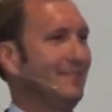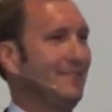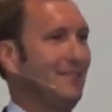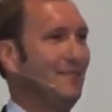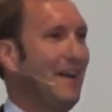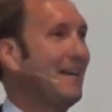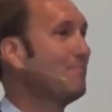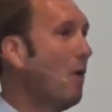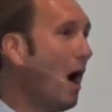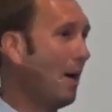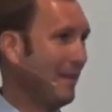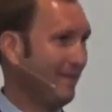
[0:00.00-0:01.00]
In fact,
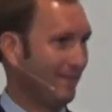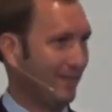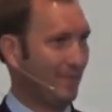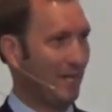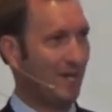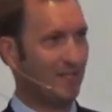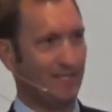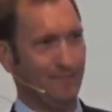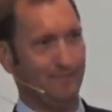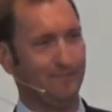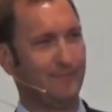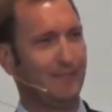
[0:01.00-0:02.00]
Mom even rebuked
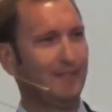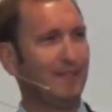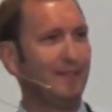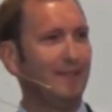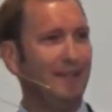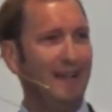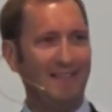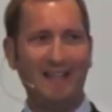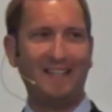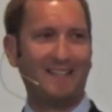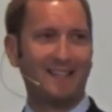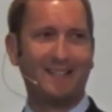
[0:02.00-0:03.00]
him. And then
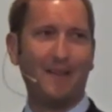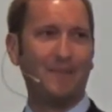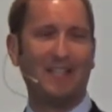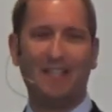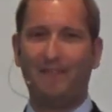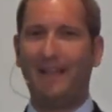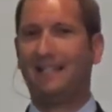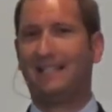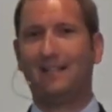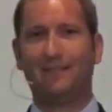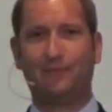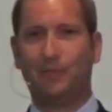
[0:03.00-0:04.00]
he said something to the effect
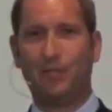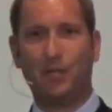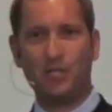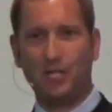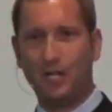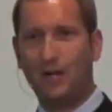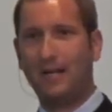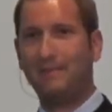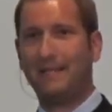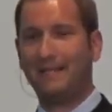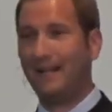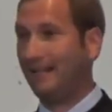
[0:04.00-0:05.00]
of, well, don't you know, I
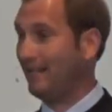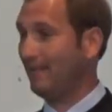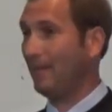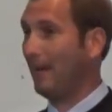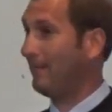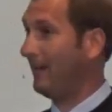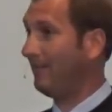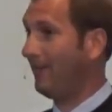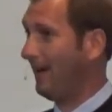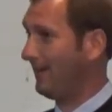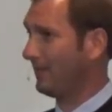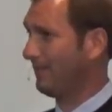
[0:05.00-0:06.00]
need to be about my
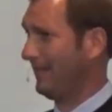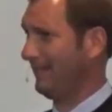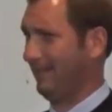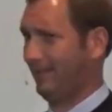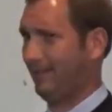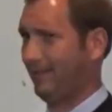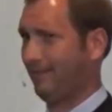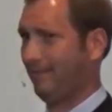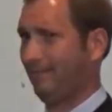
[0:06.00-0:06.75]
father's business.